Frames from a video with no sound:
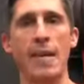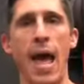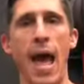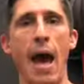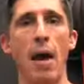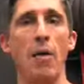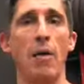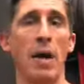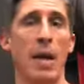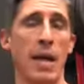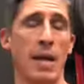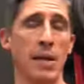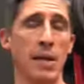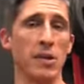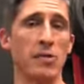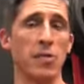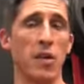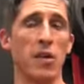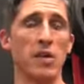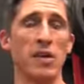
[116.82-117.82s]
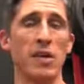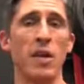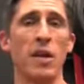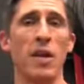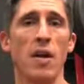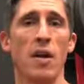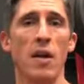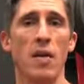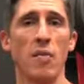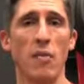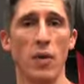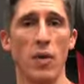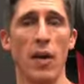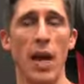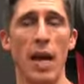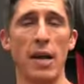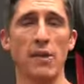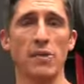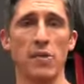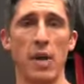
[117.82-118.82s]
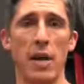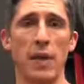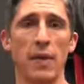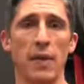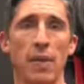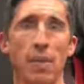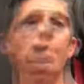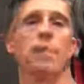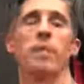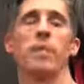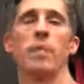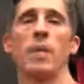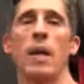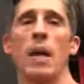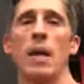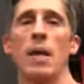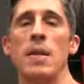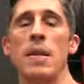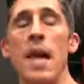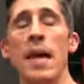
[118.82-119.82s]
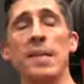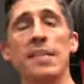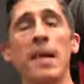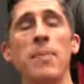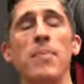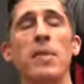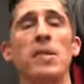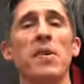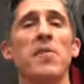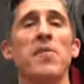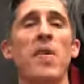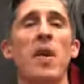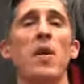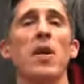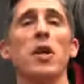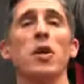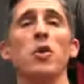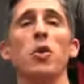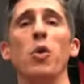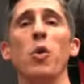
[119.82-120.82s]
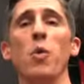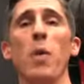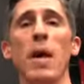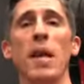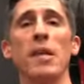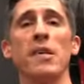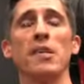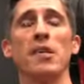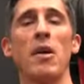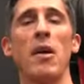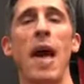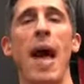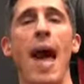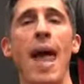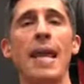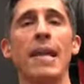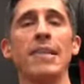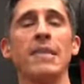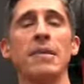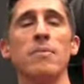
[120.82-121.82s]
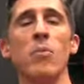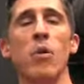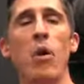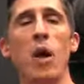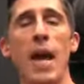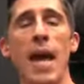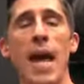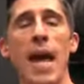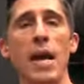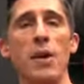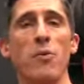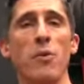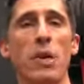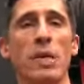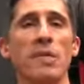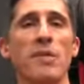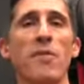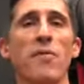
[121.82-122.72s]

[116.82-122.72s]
now in this version for your hand strength. Next up is a very cool way to start adding some more hand, wrist,